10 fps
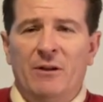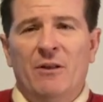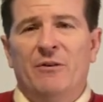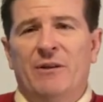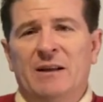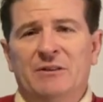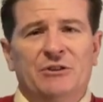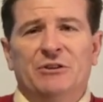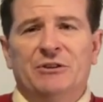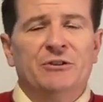The other thing
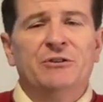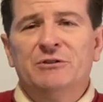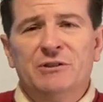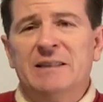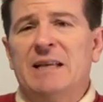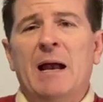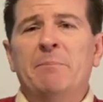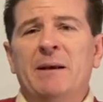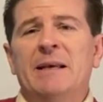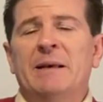is you're, you're usually
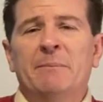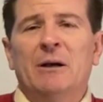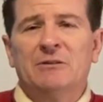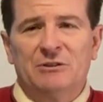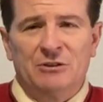typing emails.